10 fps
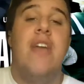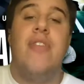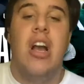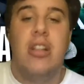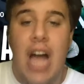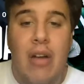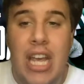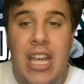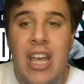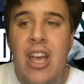
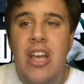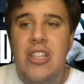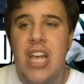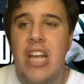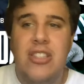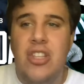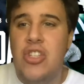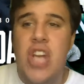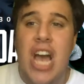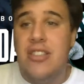Clowney said to the
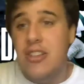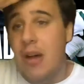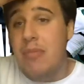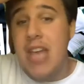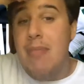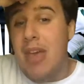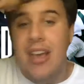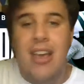Jets, come get me.